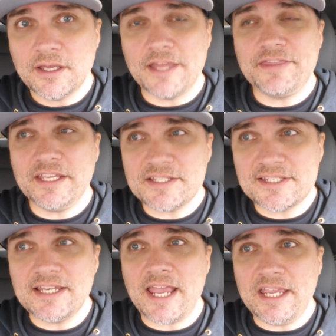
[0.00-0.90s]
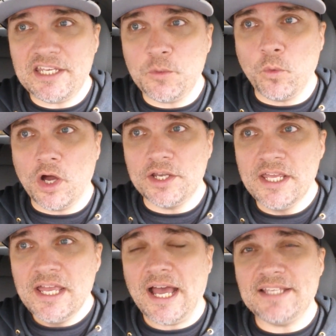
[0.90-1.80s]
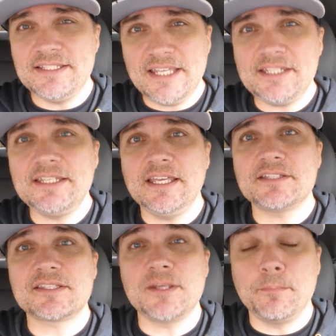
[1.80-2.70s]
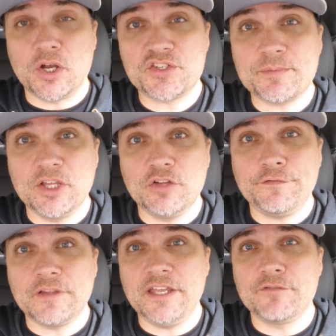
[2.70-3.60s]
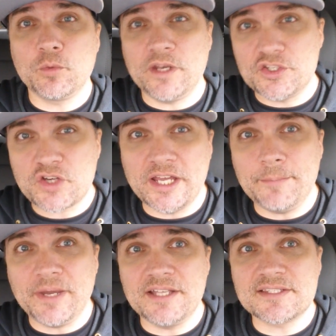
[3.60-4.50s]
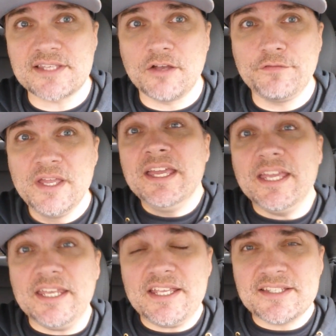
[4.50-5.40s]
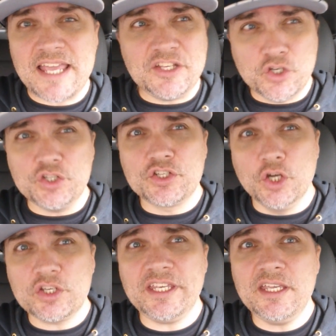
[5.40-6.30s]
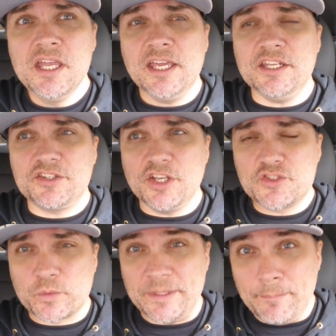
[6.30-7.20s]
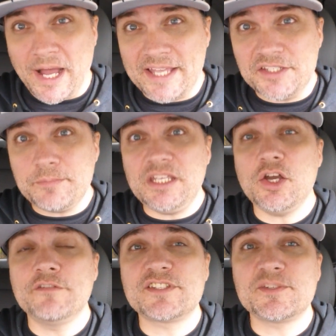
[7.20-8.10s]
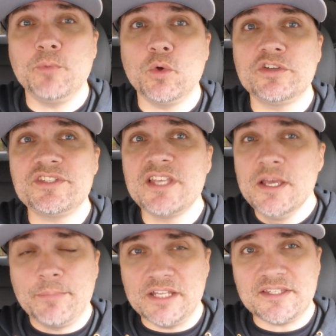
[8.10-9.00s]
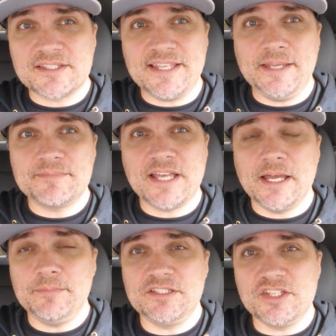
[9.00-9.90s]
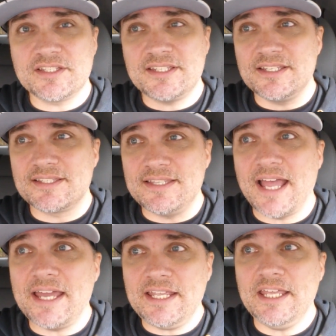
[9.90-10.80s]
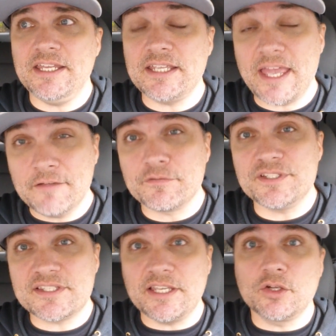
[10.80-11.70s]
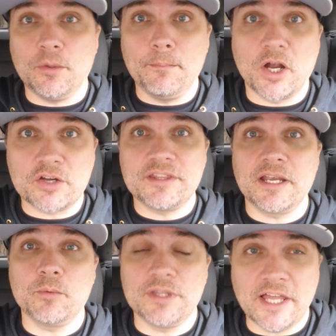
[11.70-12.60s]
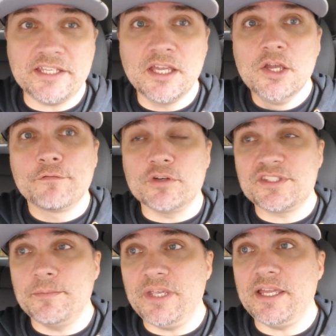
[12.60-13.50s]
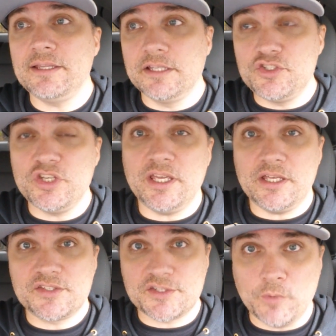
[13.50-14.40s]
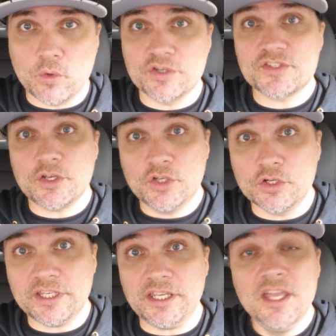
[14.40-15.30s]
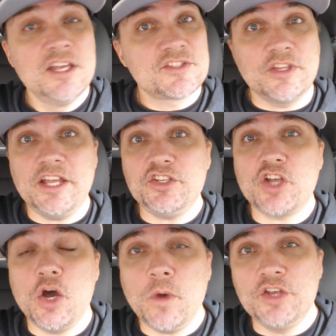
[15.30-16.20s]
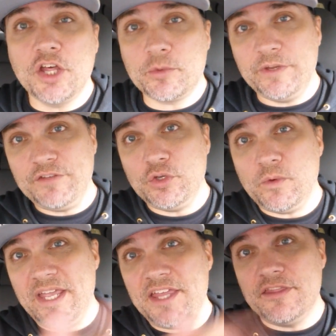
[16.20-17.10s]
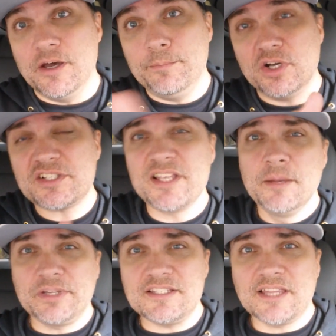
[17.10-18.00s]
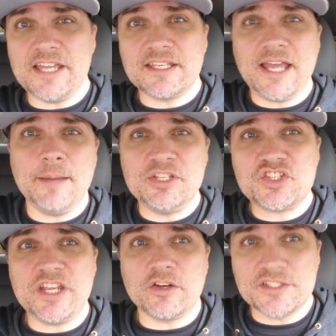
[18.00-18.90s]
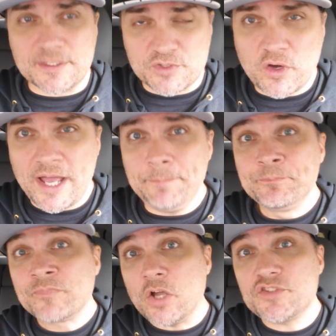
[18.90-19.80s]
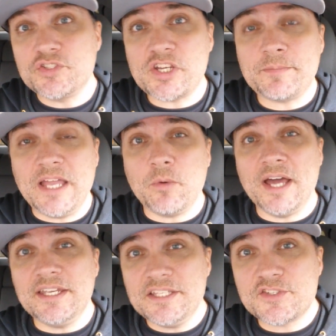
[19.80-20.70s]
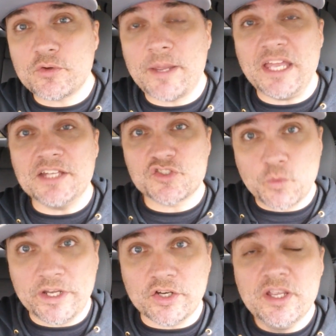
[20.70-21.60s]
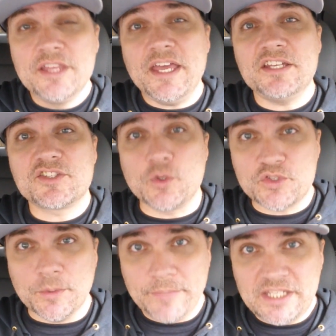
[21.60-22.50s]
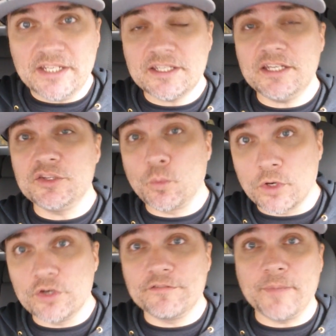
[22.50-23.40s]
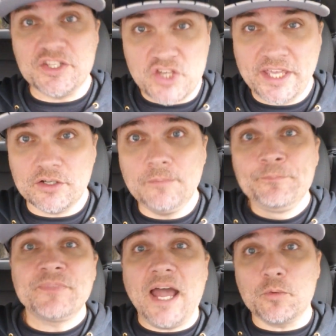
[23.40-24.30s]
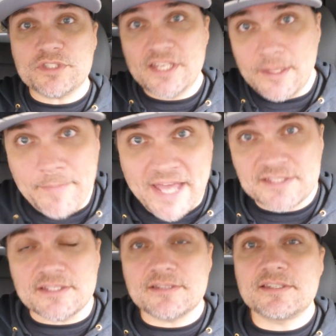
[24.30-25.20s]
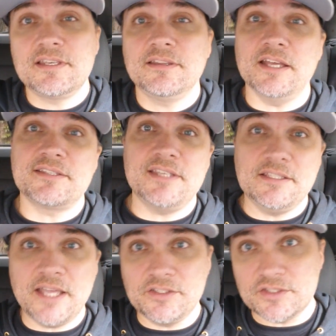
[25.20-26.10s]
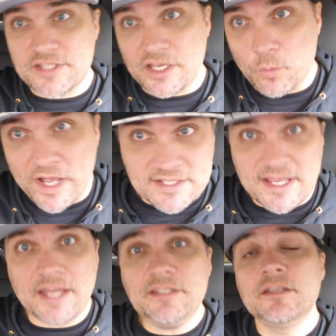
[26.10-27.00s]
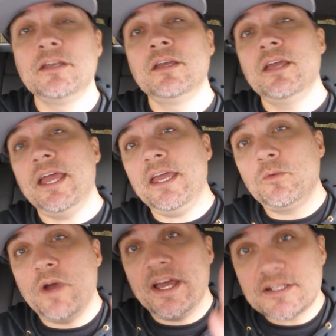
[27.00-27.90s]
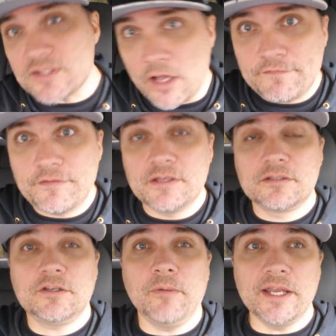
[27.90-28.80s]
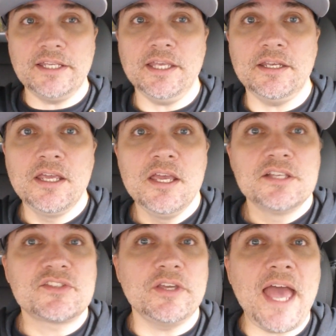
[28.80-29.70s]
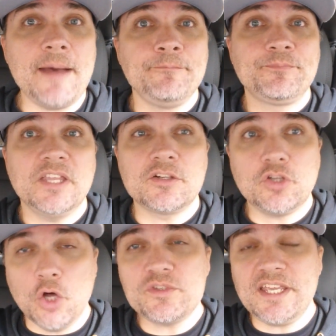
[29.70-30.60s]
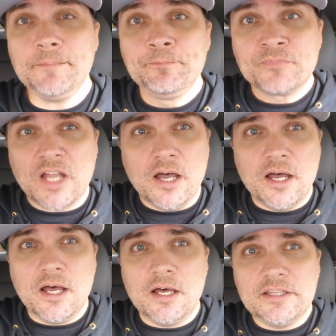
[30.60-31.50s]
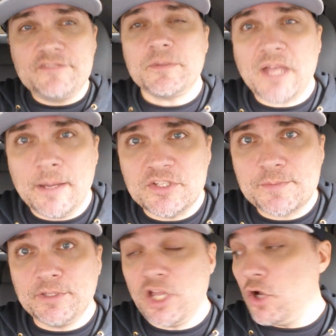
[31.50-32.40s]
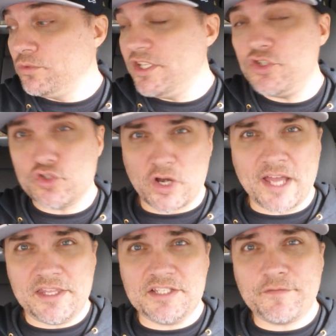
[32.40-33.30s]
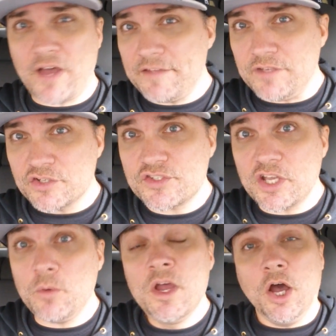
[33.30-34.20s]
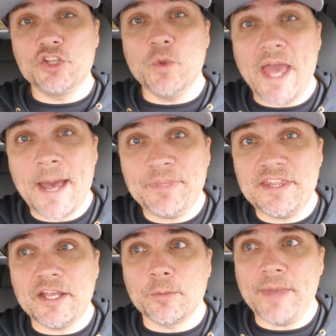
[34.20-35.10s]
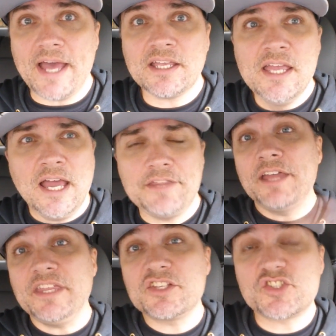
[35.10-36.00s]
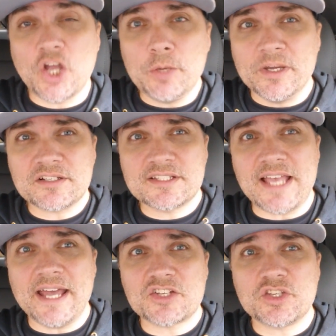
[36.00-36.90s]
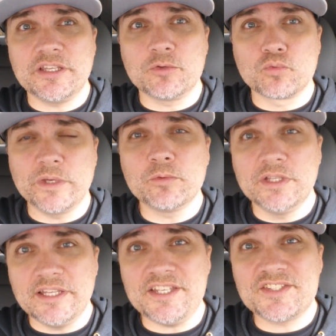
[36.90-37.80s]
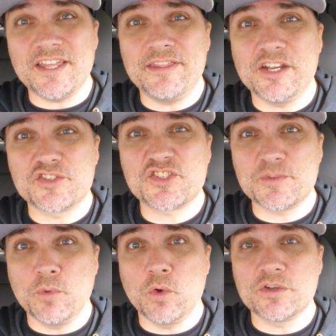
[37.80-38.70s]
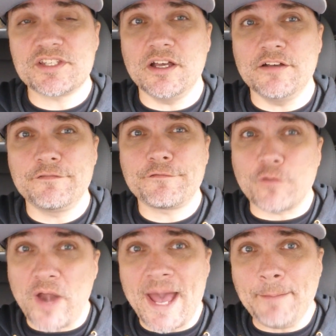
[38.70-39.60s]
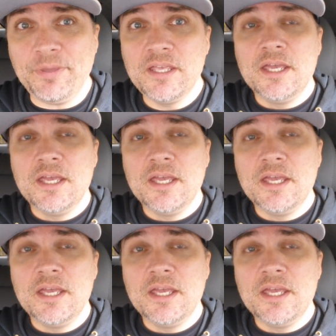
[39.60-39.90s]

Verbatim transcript: I think it's an eighty-one. I did get some marshmallow flavor when I tried it by itself. It is a good cookie, and it does remind me of s'mores, but at the same time, it just is not hitting every single mark that I would like for it to be a legit s'mores cookie. So there you go, another review in the books. Please like, comment, share, and subscribe. Also, check me out on Instagram and Twitter. That is social media, getting the word of my channel out to the masses. That's a Daniel San Wax On and Wax Off Karate Kid. So yeah. In closing, uh, leave some comments below. Did you try these five years ago? Are you happy they are back? I think Starbucks actually re-released their s'mores uh, frap.